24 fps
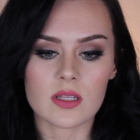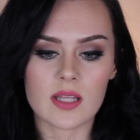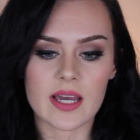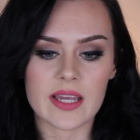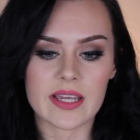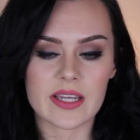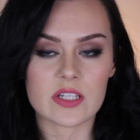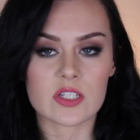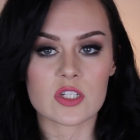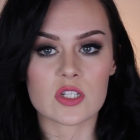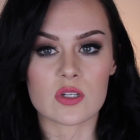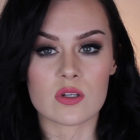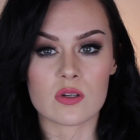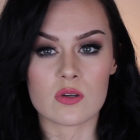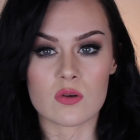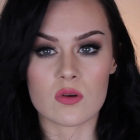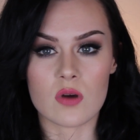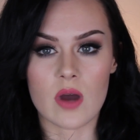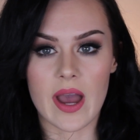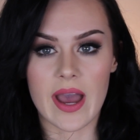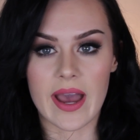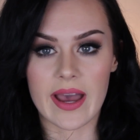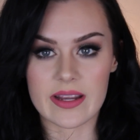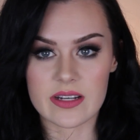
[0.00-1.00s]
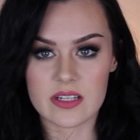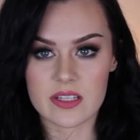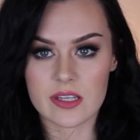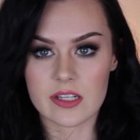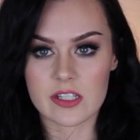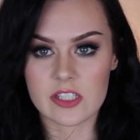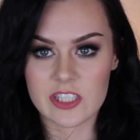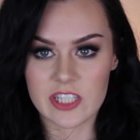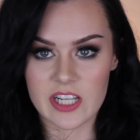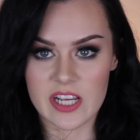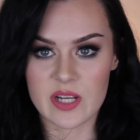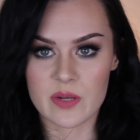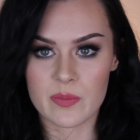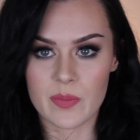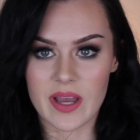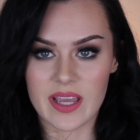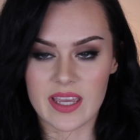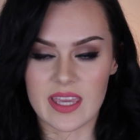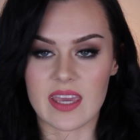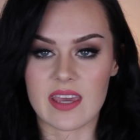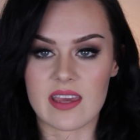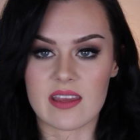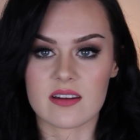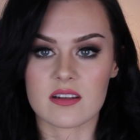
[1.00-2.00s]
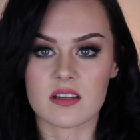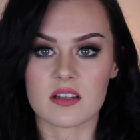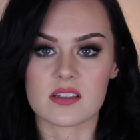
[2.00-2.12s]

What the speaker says: like to add that shade back in,